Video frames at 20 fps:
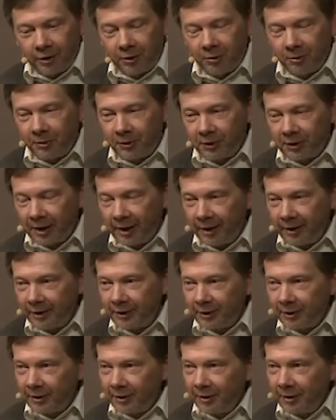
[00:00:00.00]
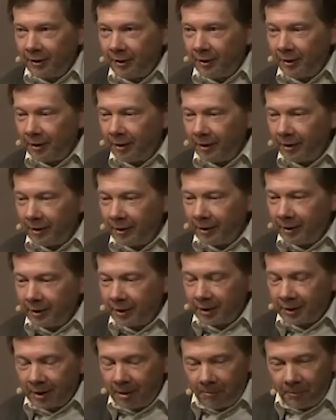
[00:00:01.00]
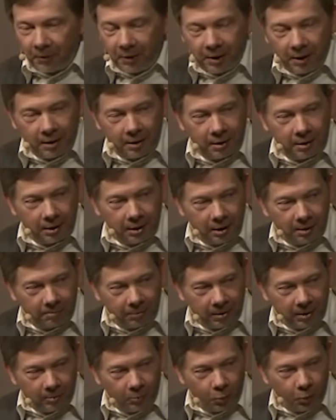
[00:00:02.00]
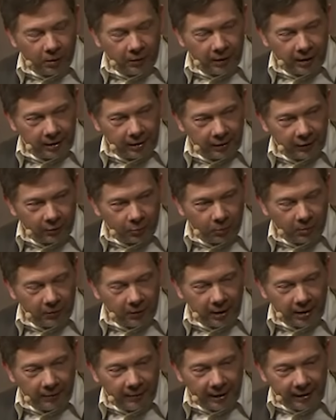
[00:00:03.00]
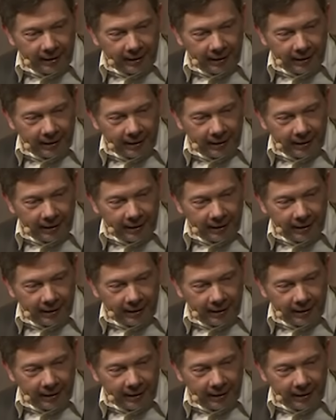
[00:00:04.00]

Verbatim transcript: to sense something deeper with, that is within, that